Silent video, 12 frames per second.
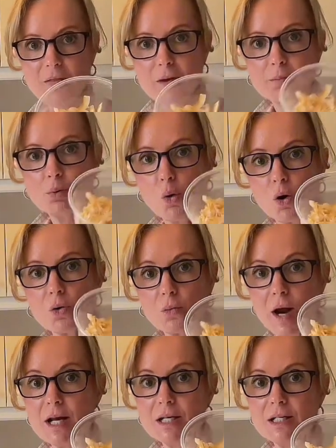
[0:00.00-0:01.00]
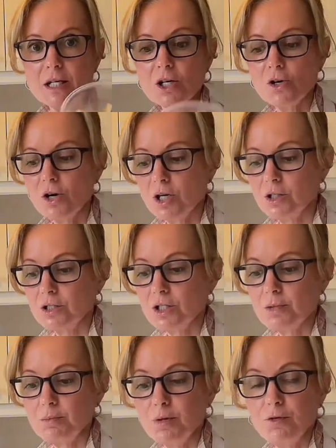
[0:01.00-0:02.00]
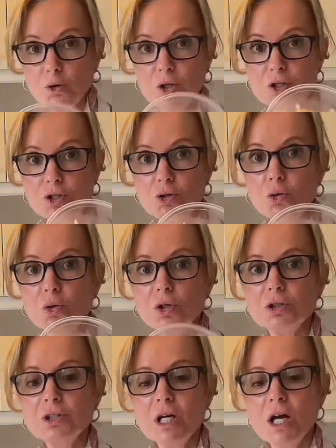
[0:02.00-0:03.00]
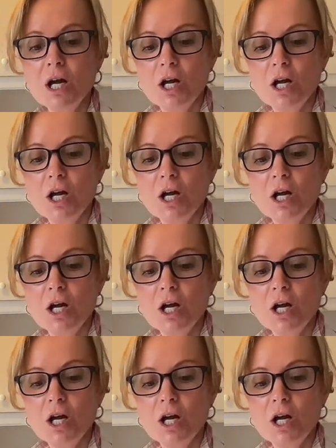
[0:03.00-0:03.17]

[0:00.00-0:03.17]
and then pour it right into here before it's cooled,